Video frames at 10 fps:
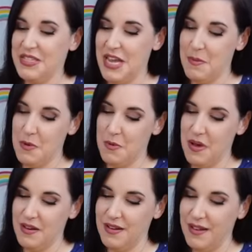the Temu
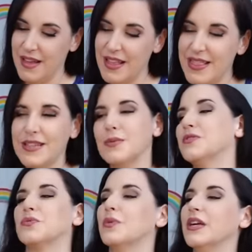one. This
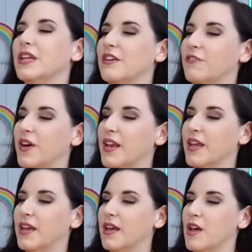one's really
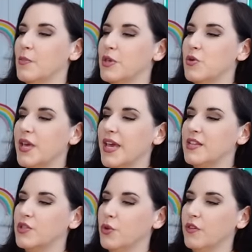funny. But you
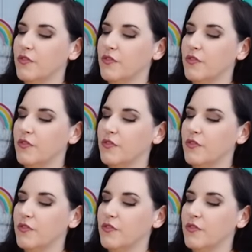can't do the